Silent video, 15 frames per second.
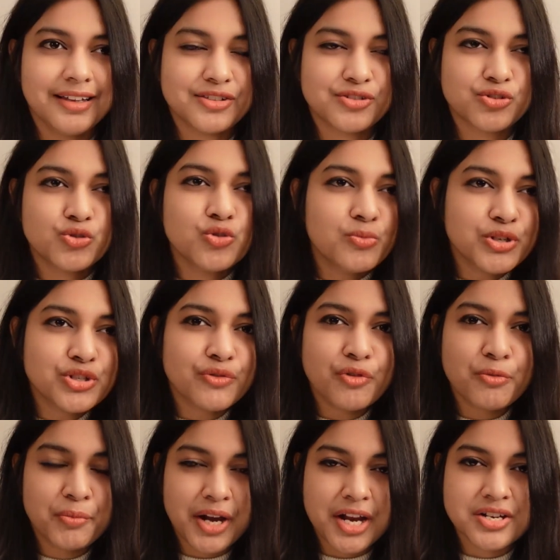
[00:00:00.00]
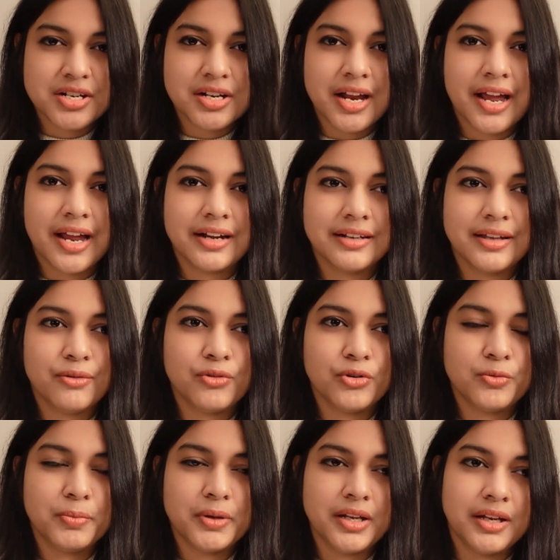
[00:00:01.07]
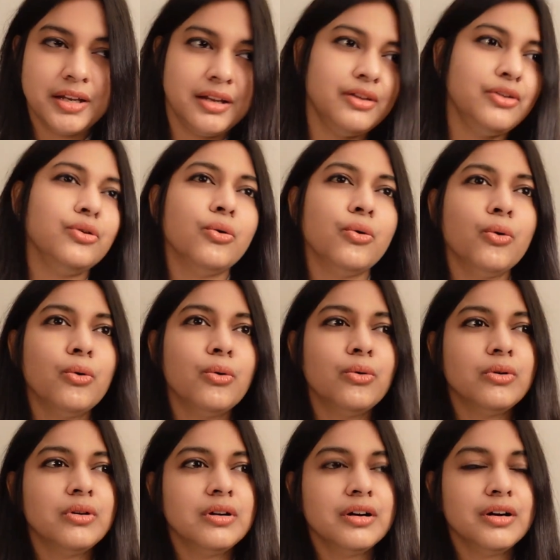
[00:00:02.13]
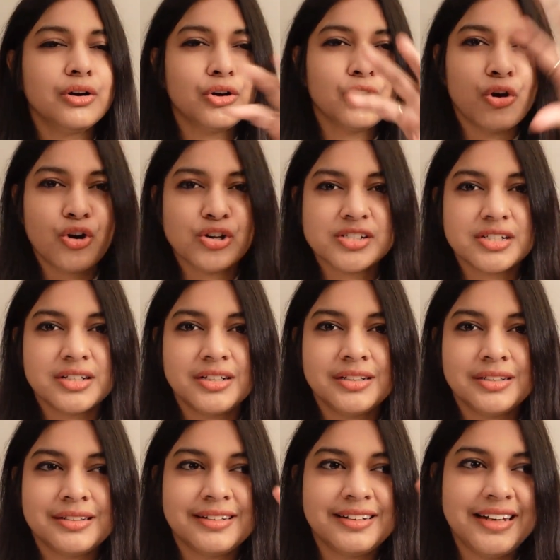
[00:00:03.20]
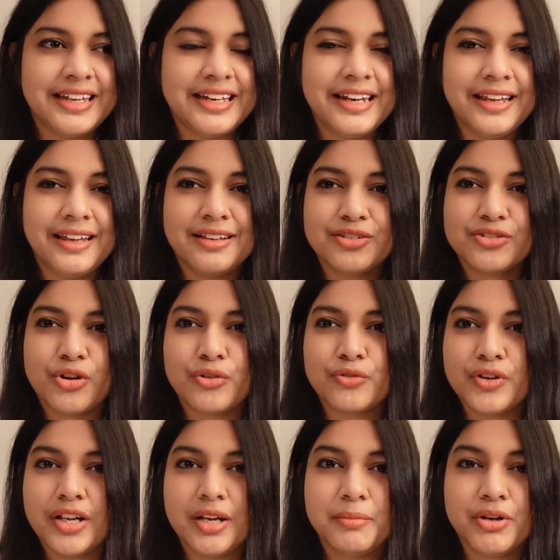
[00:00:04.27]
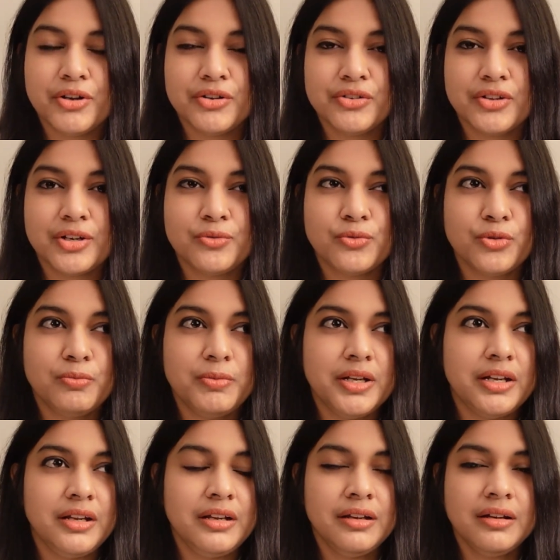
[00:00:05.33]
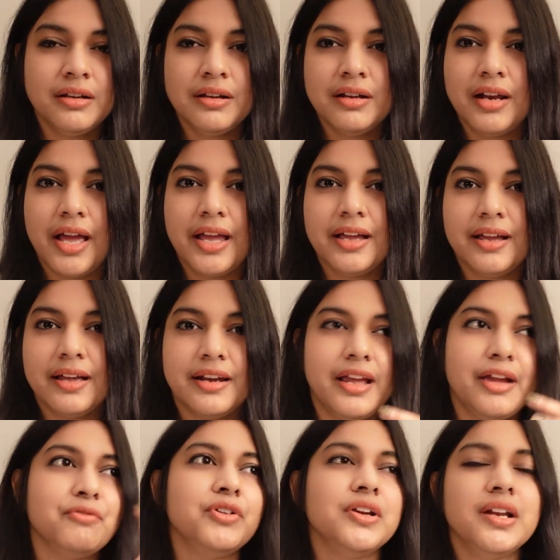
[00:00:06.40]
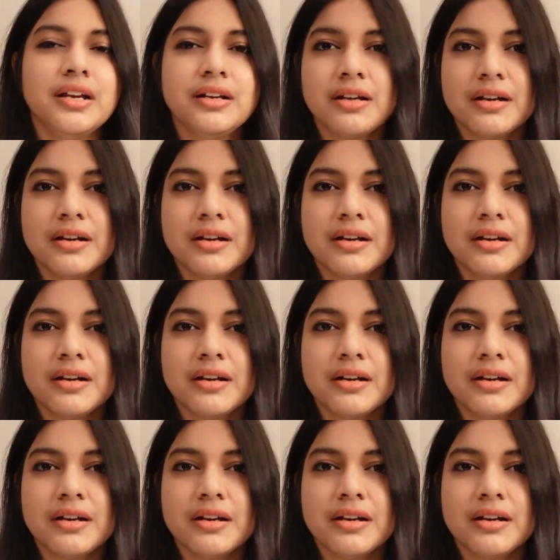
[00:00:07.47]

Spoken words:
It's too much of a pressure, and there would be no closet cleaning sort of a day because it would be like an everyday